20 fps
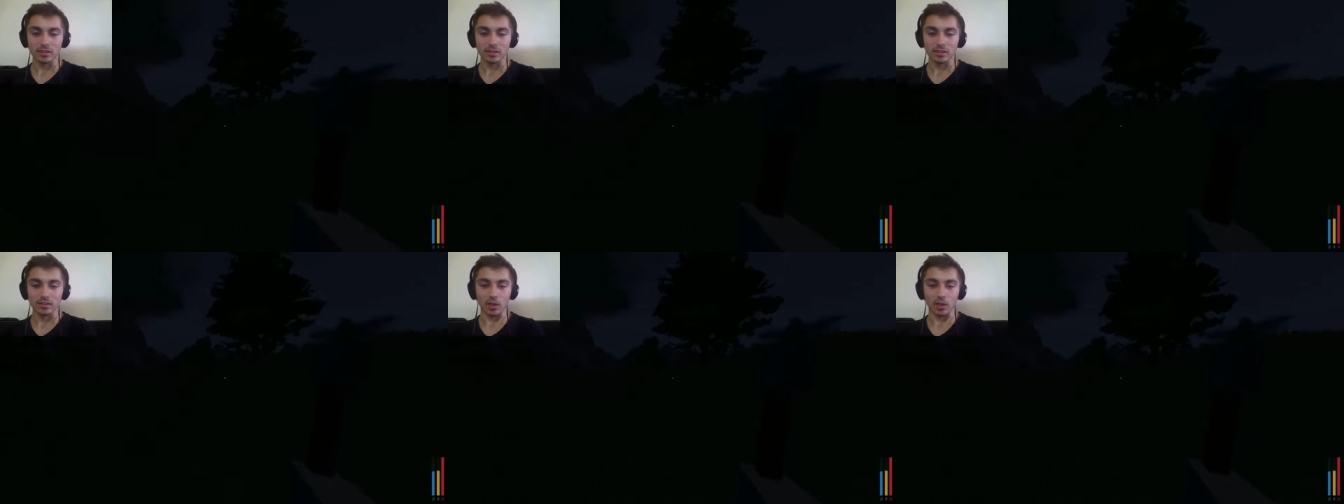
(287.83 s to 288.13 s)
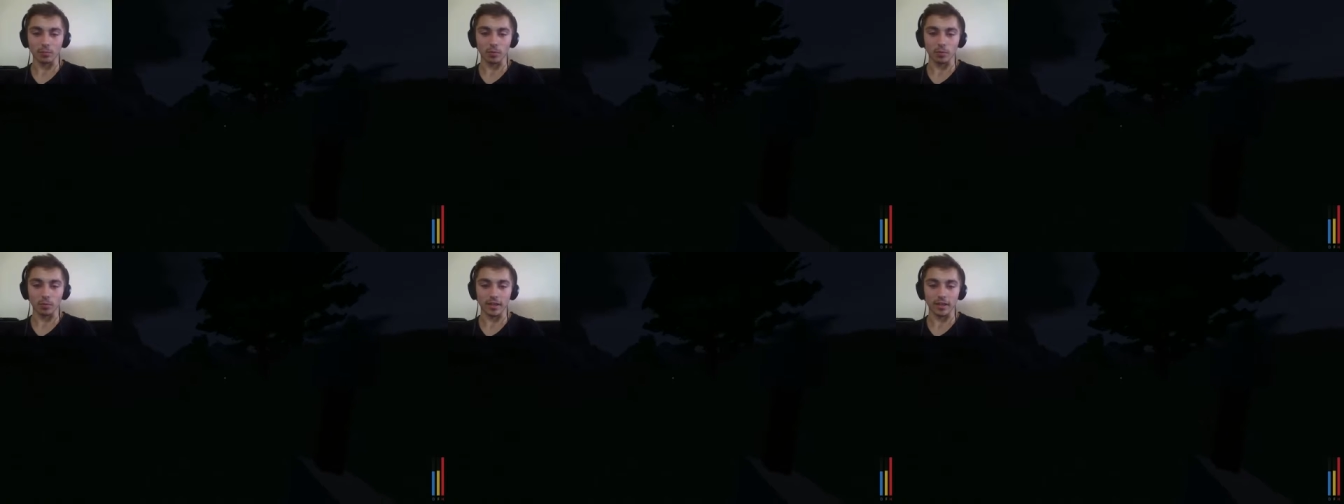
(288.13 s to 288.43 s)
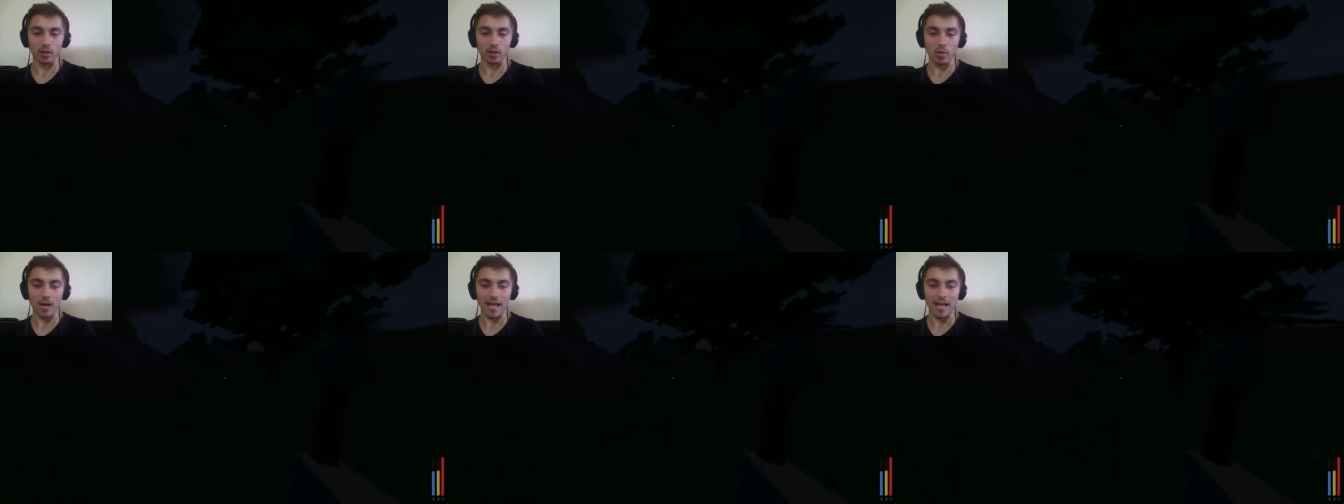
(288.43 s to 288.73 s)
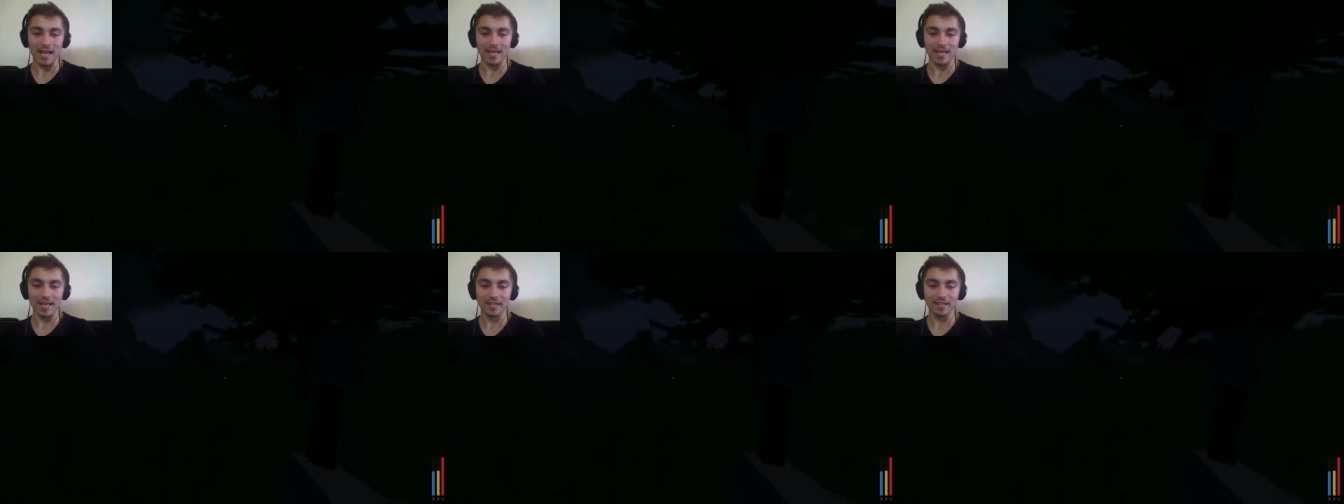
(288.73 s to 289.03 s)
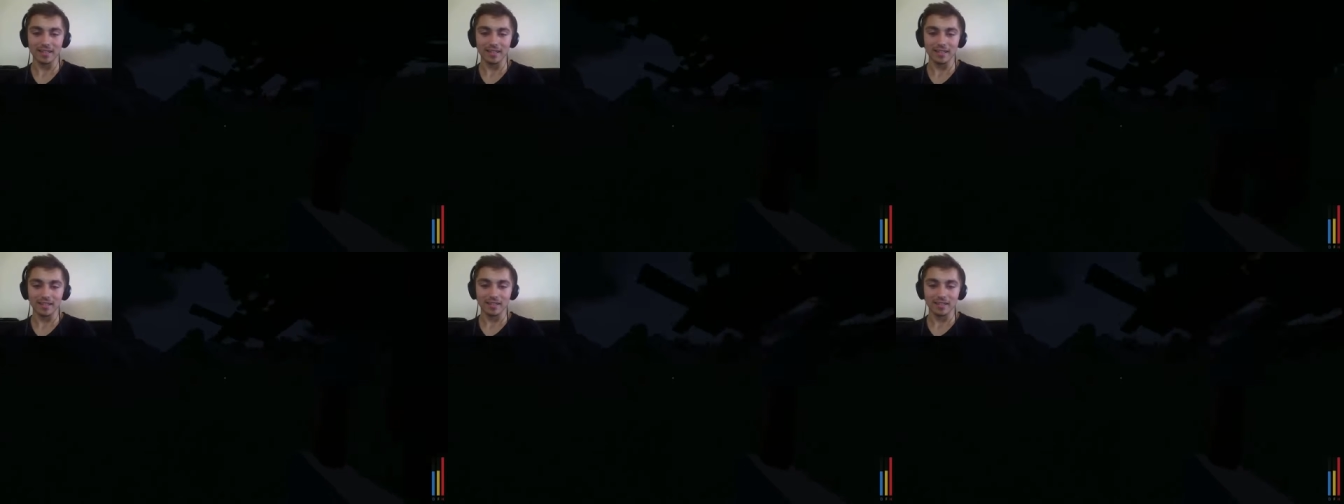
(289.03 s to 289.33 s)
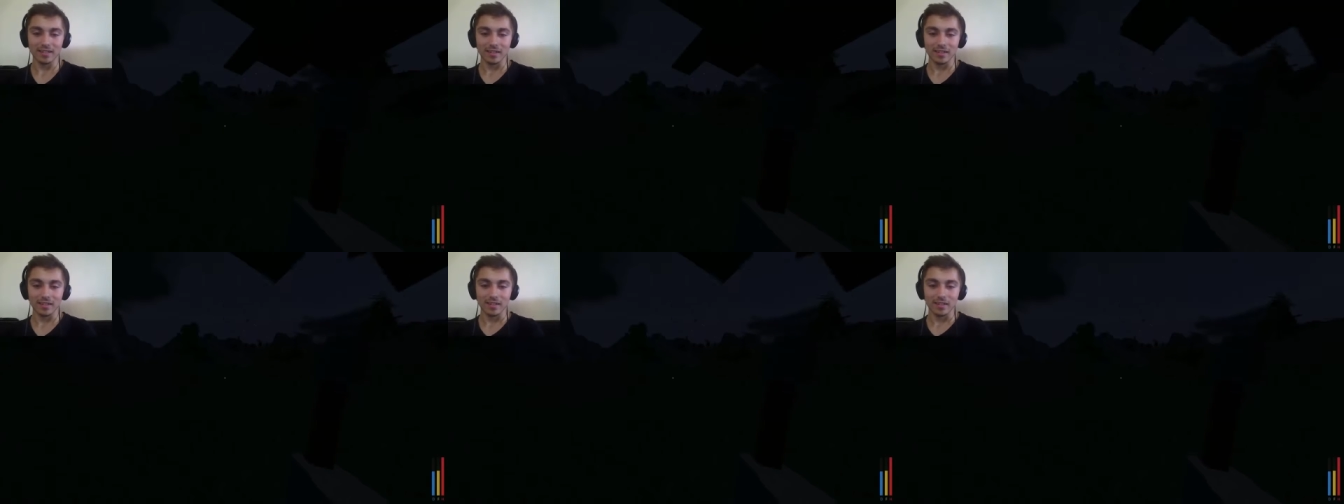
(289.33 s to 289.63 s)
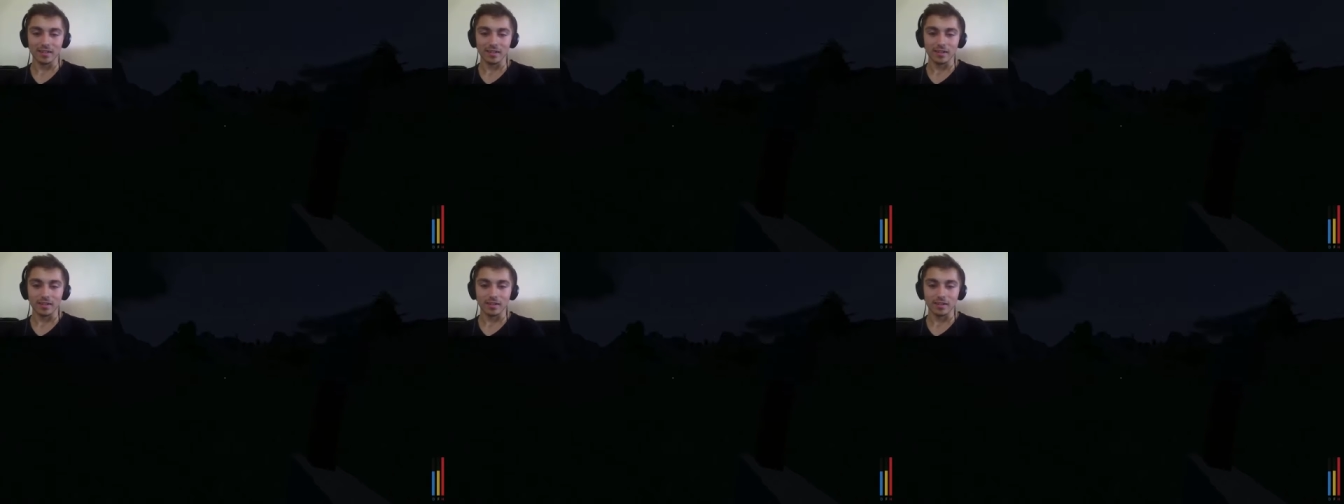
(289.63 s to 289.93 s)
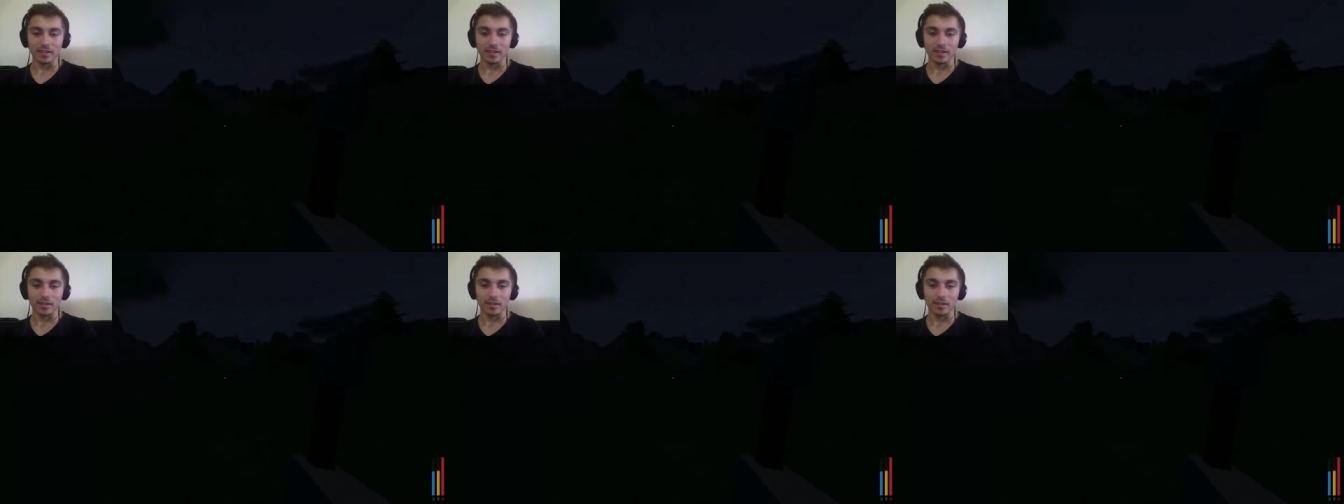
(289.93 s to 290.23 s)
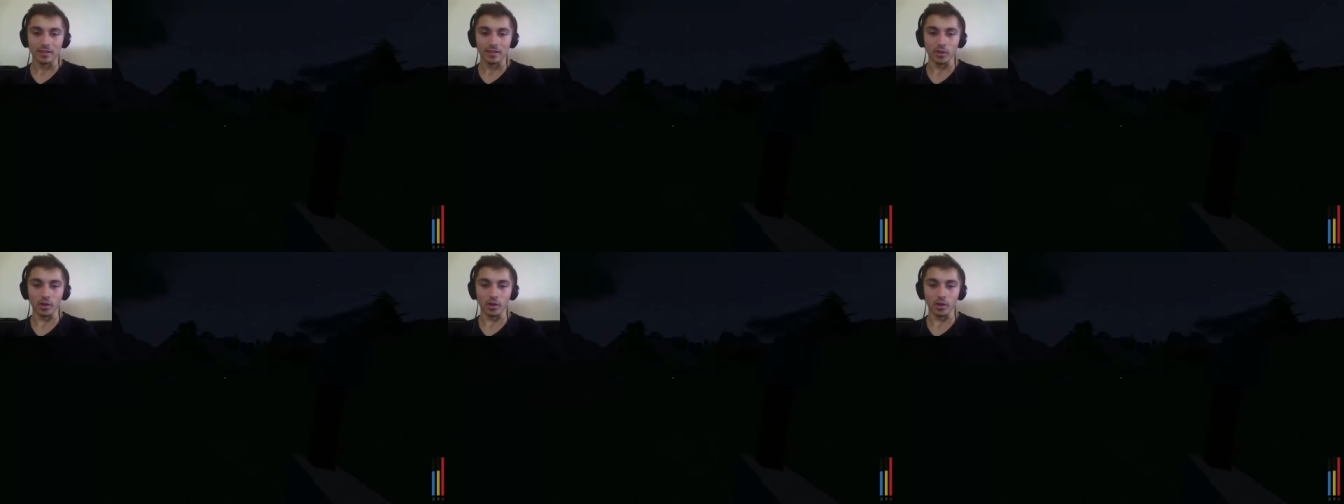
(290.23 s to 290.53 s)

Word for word: Stop running away. You